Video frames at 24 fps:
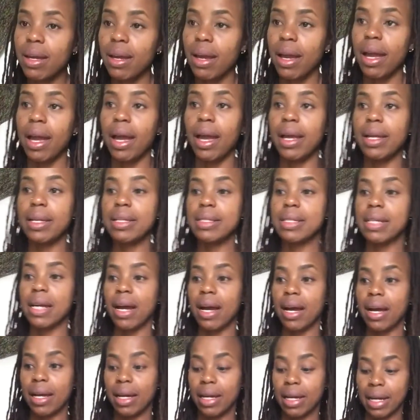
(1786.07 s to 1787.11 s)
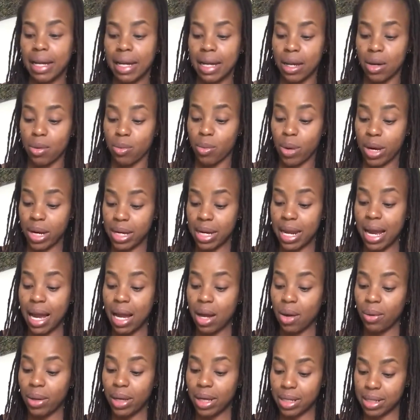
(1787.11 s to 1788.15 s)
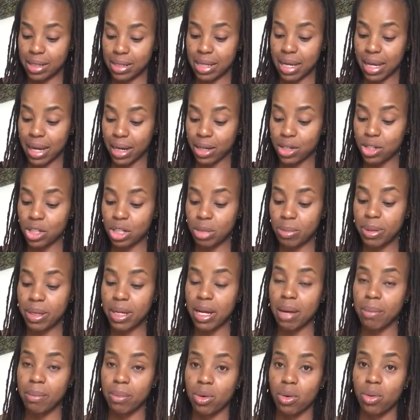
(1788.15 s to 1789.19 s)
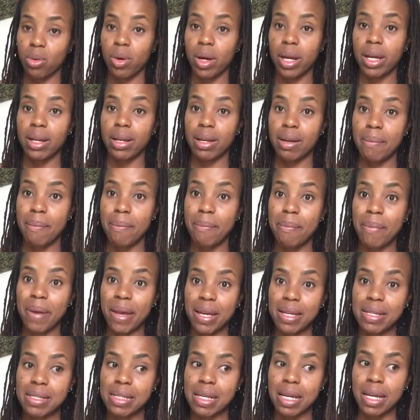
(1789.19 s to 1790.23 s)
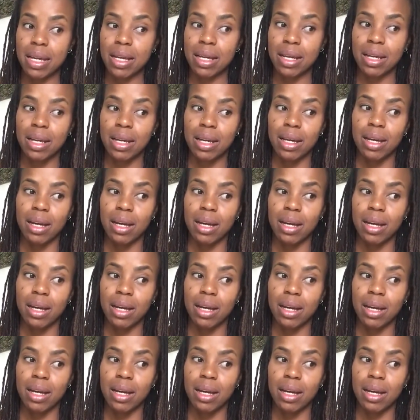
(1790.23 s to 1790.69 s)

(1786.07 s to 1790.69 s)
And right now it's actually become quite an amazing